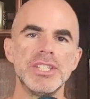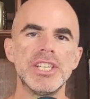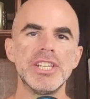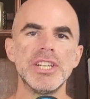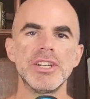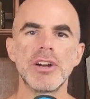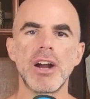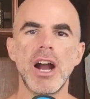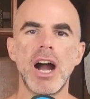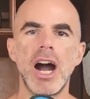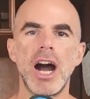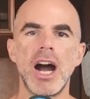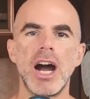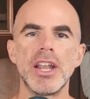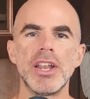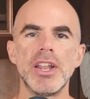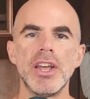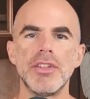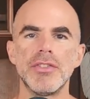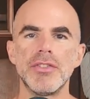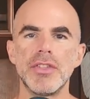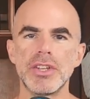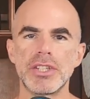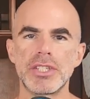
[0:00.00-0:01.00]
here
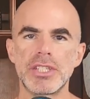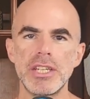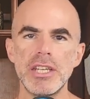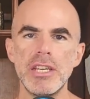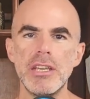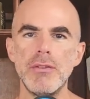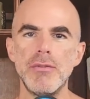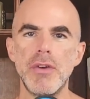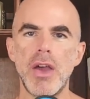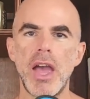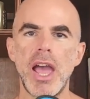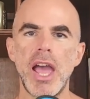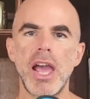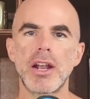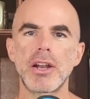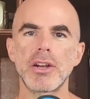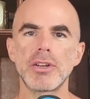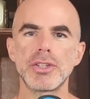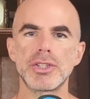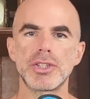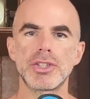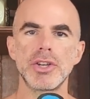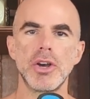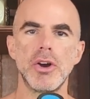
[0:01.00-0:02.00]
on the Steve
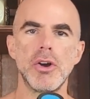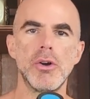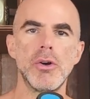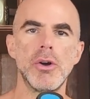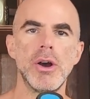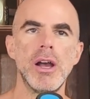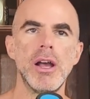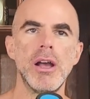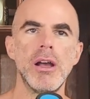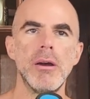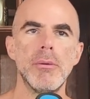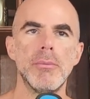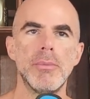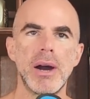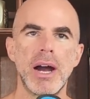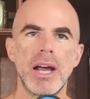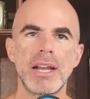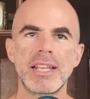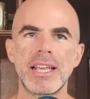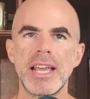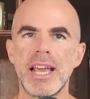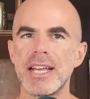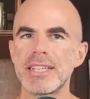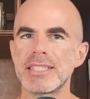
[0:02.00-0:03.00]
Eckert Show
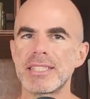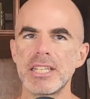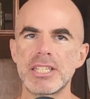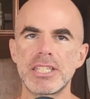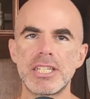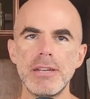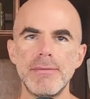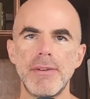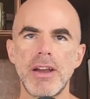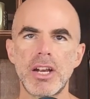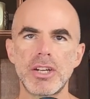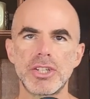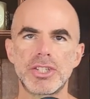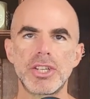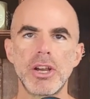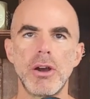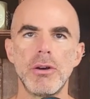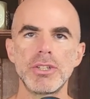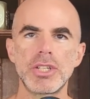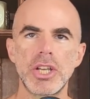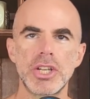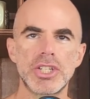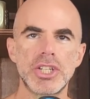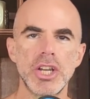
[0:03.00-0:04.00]
podcast. The Steve Eckert Show
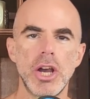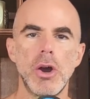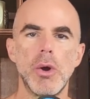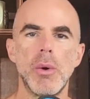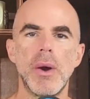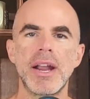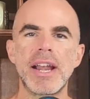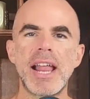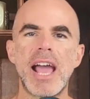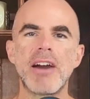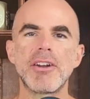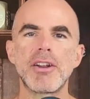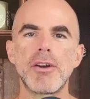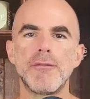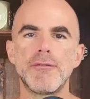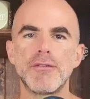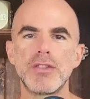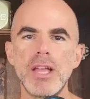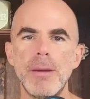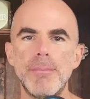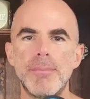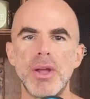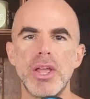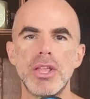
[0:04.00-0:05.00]
is a show on how to
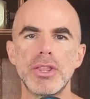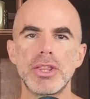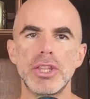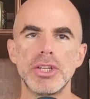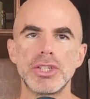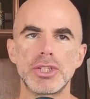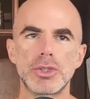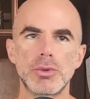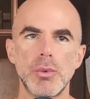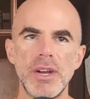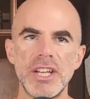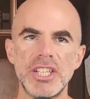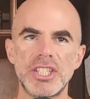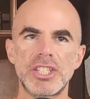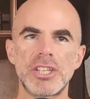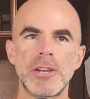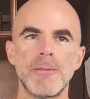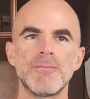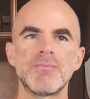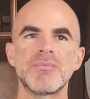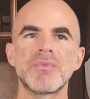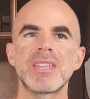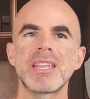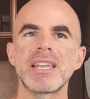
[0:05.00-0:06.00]
flip the switch
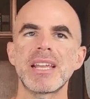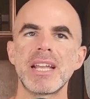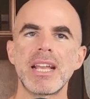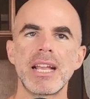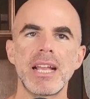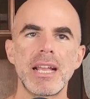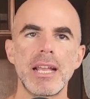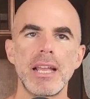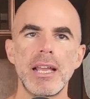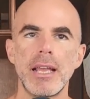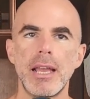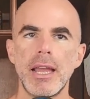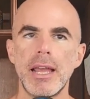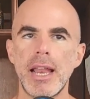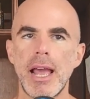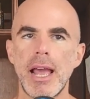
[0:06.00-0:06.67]
and